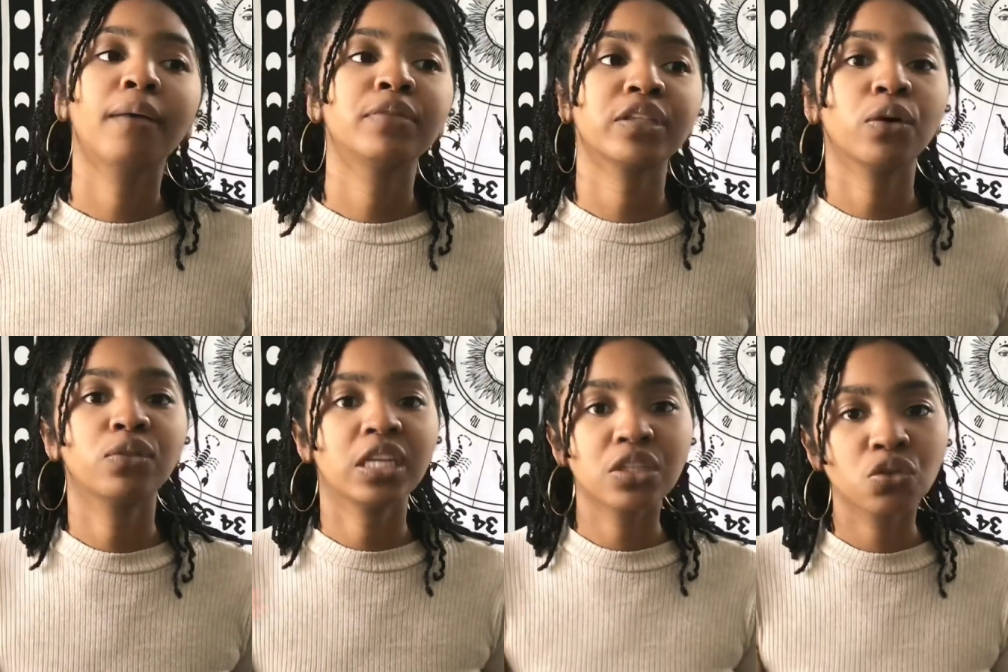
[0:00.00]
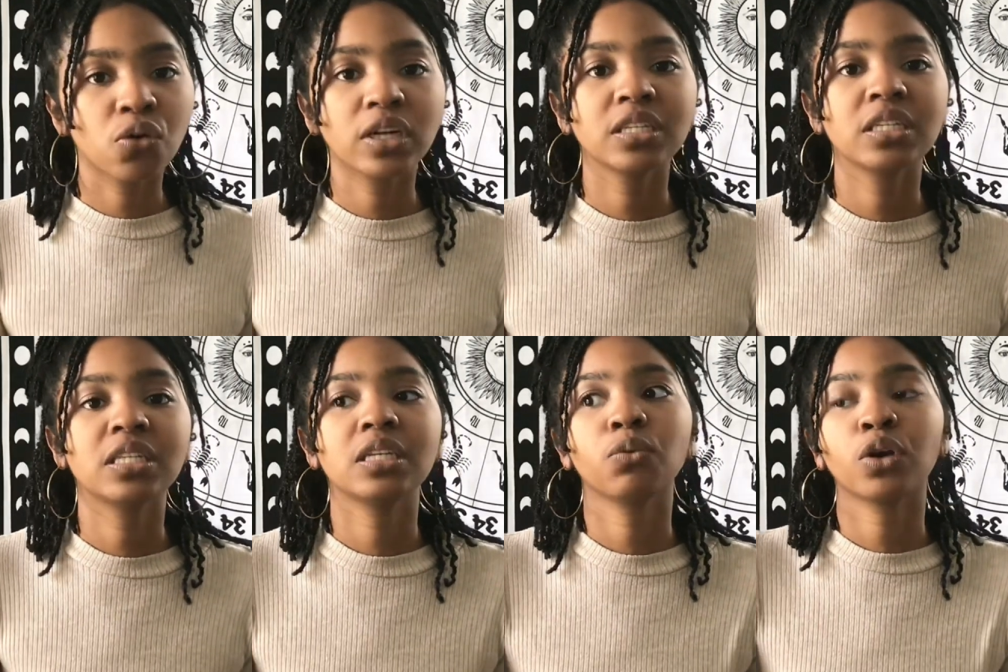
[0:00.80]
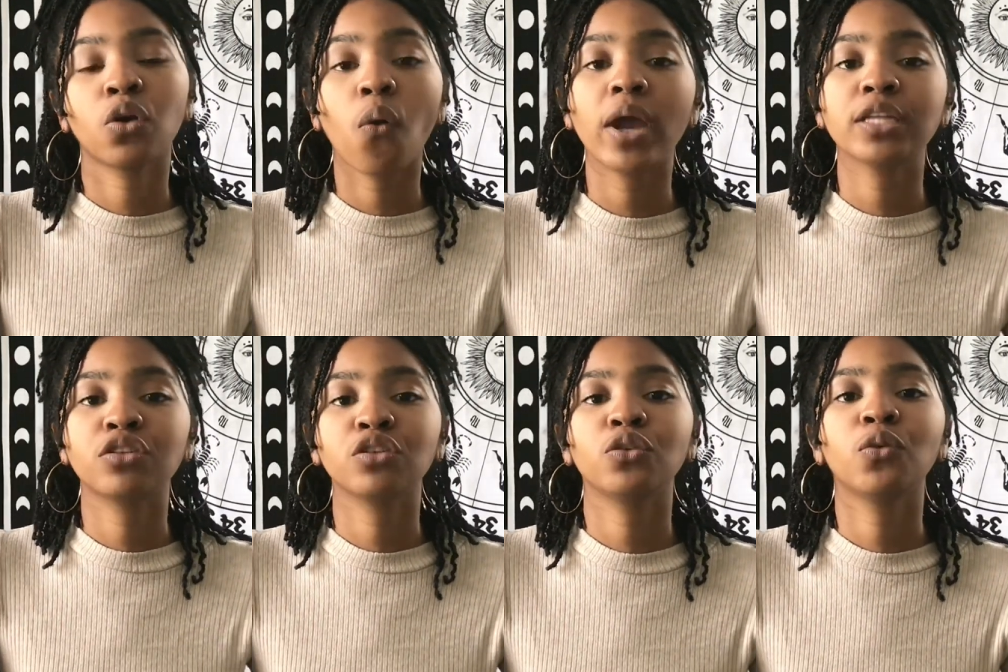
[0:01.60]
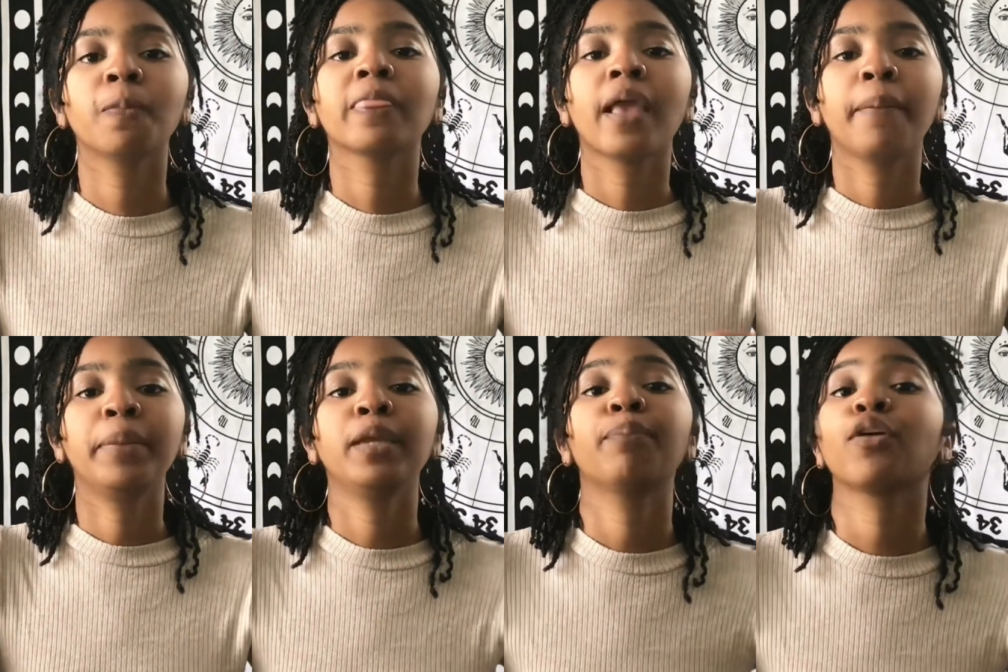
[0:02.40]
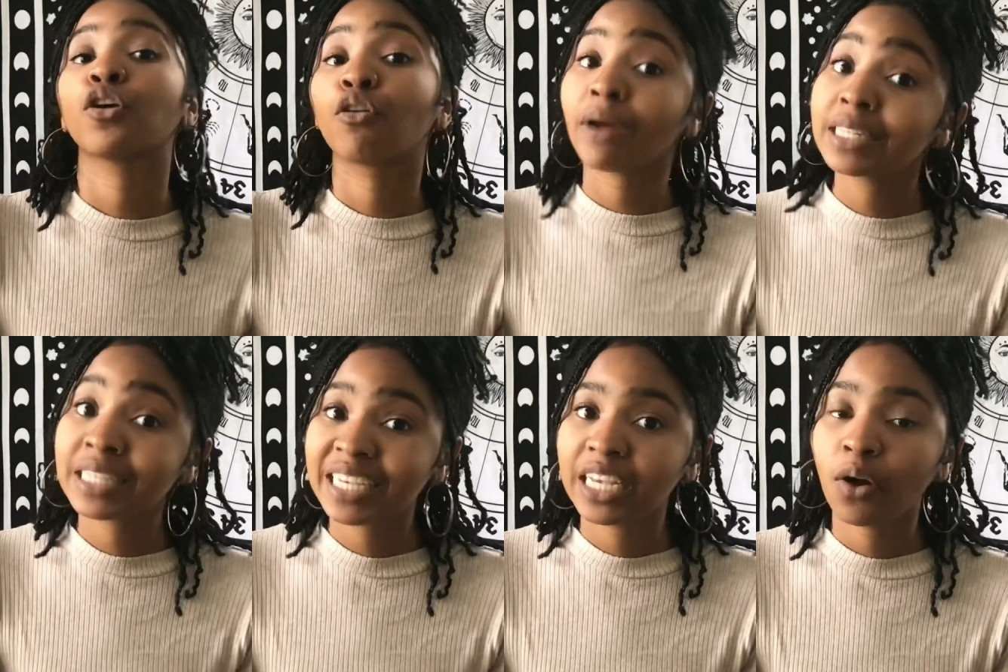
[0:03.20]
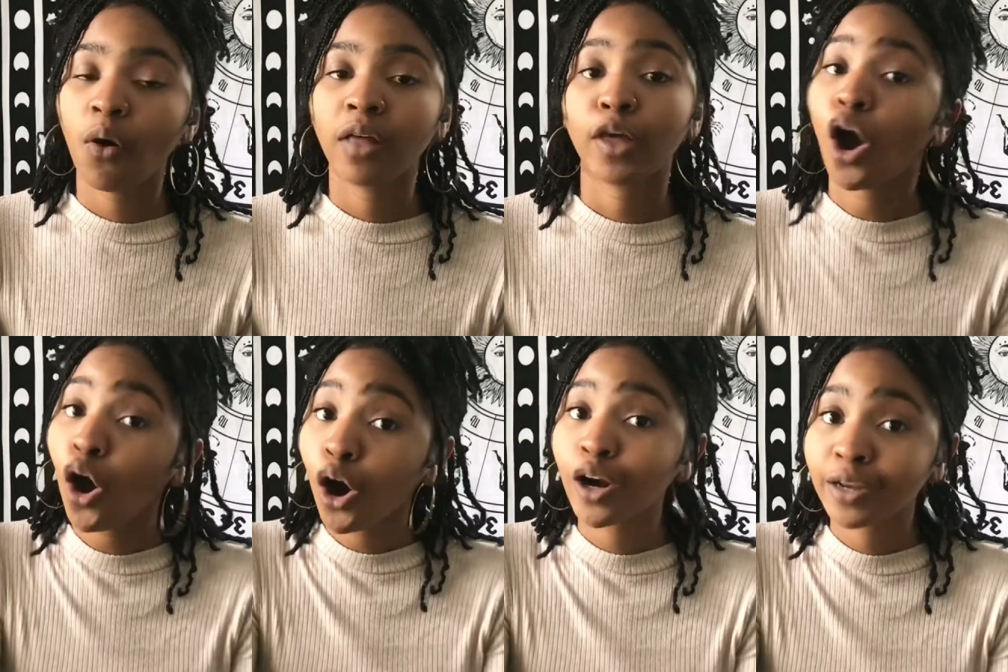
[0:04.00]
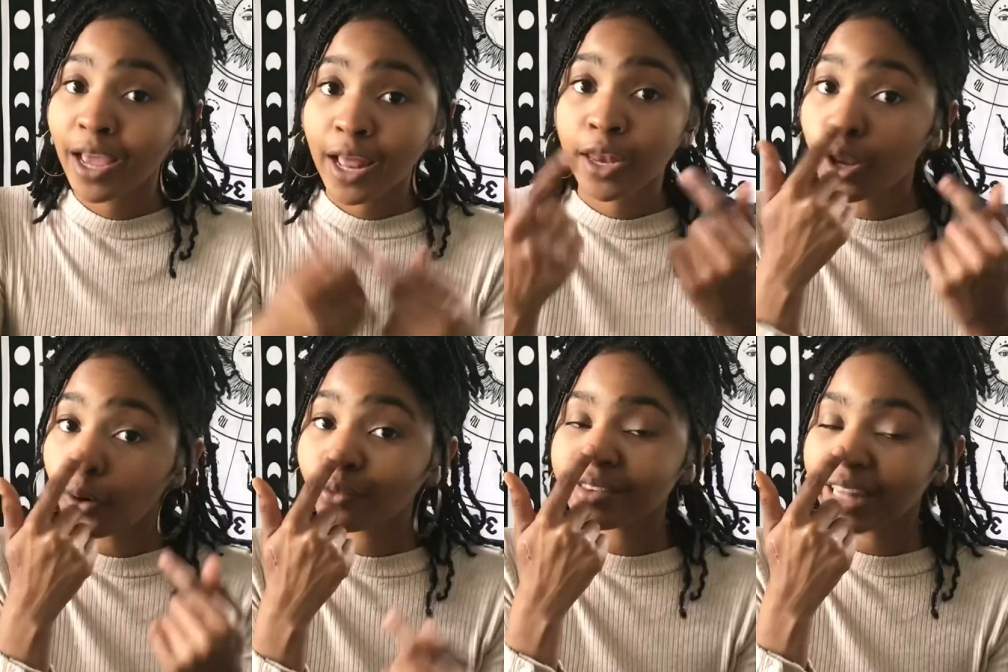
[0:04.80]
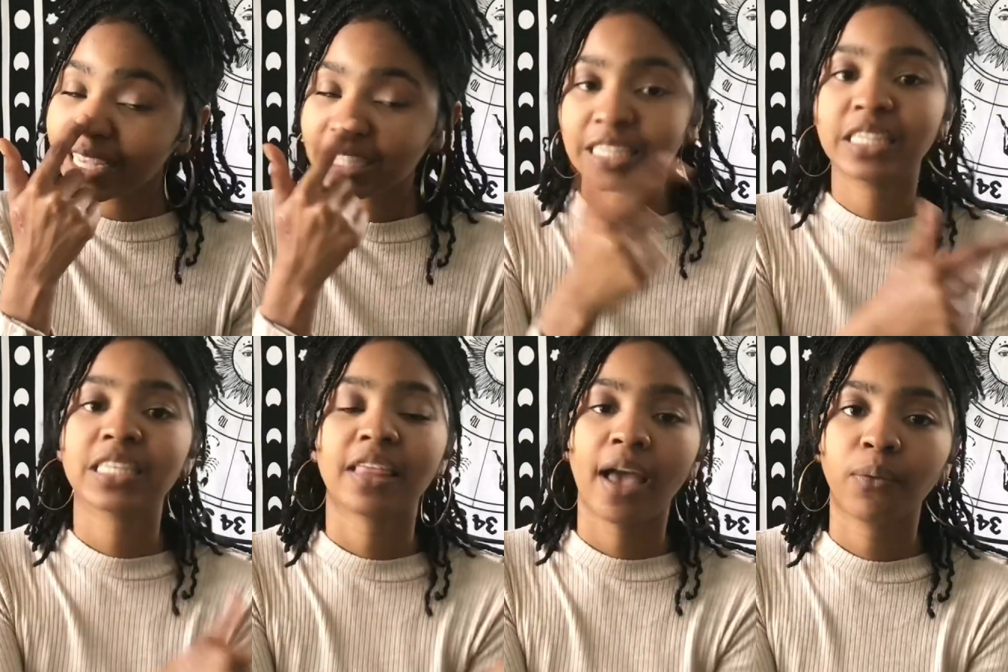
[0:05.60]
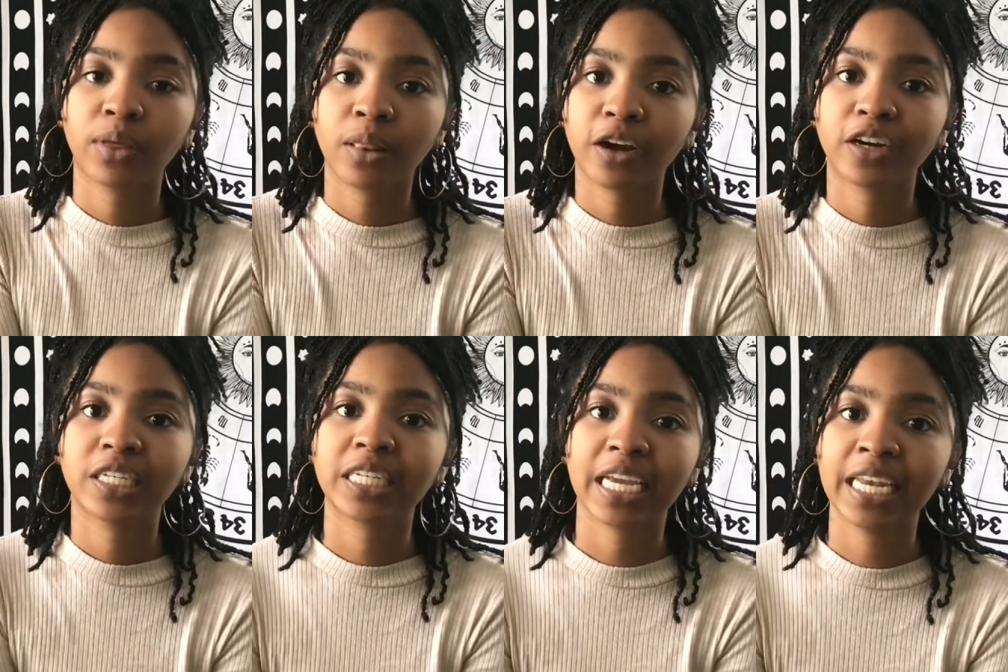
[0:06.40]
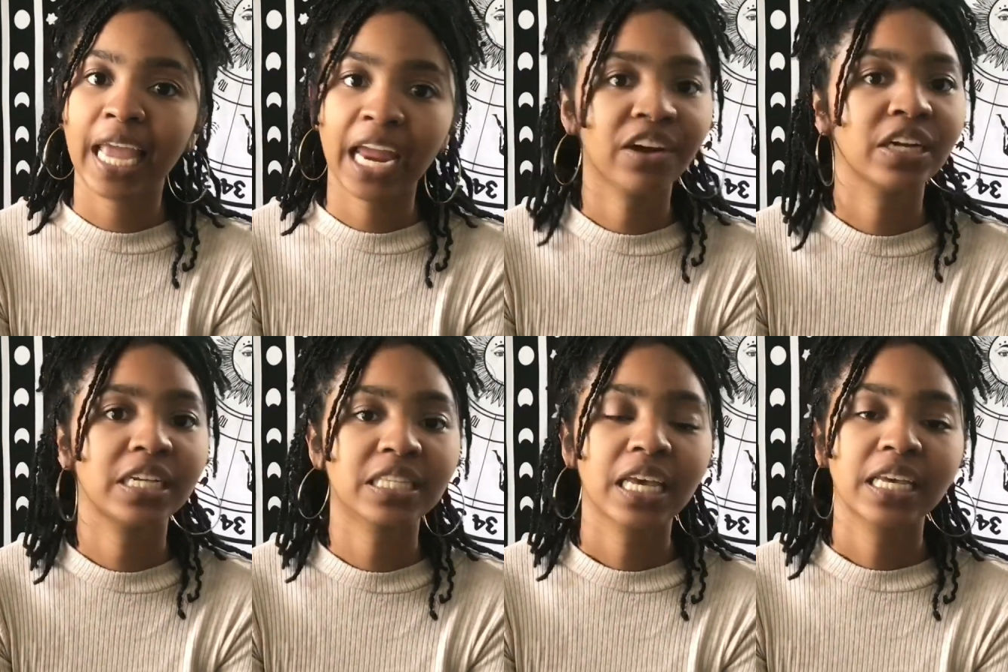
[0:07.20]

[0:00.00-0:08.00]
So this Taurus season, we're going to be progressing on the hard notes lessons that we learned in Aries